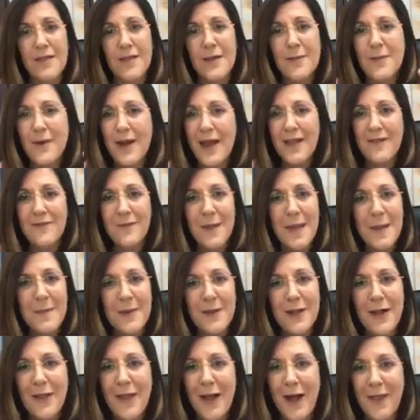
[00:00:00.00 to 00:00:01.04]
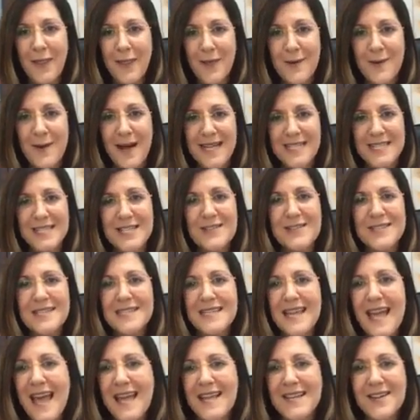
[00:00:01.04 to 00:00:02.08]
The brave people are not the ones who
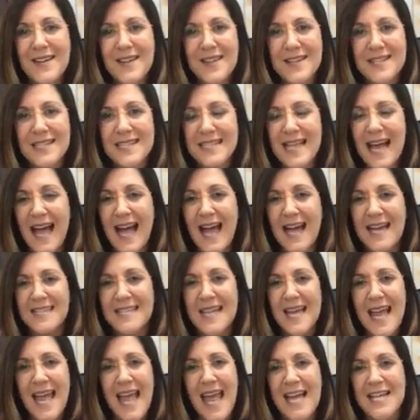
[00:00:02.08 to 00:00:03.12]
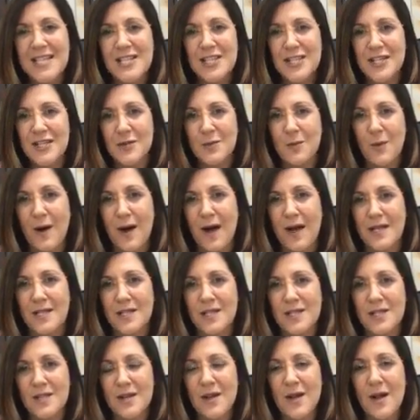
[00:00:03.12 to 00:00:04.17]
stand on the side and just
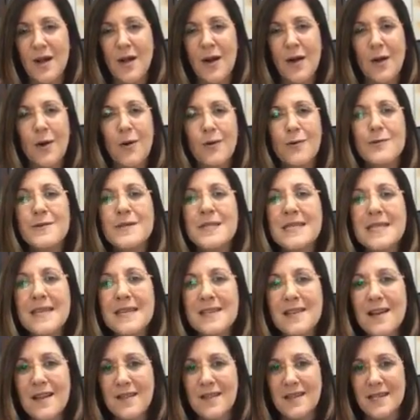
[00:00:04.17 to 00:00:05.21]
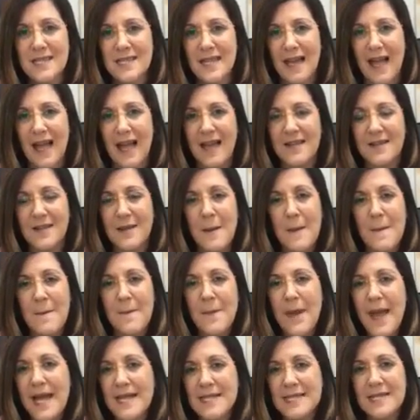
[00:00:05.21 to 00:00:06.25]
watch, or who sit on the side
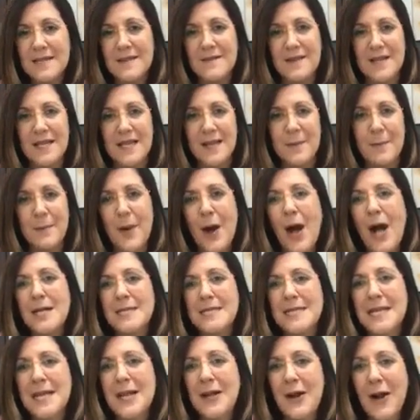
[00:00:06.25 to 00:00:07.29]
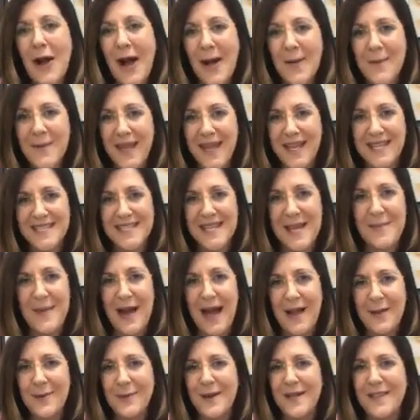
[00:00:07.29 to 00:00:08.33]
passively passing comment
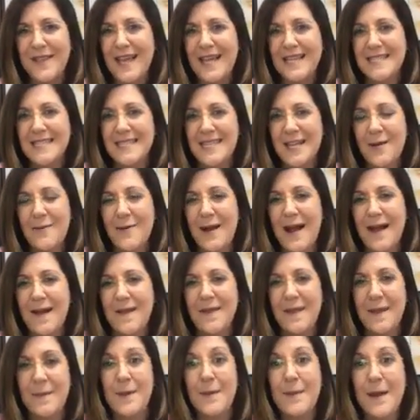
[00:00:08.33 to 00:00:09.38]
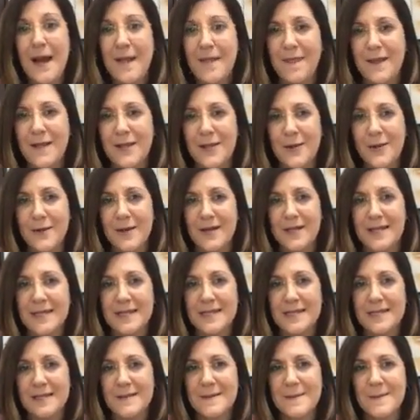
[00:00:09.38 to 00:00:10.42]
about what they see around them, about the
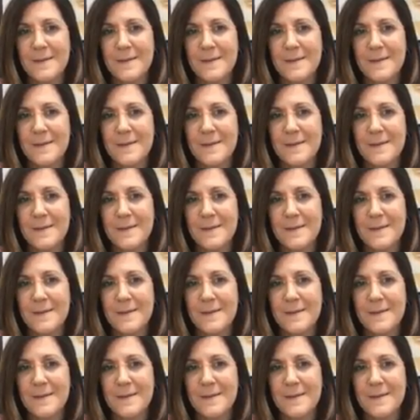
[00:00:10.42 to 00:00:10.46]
doers.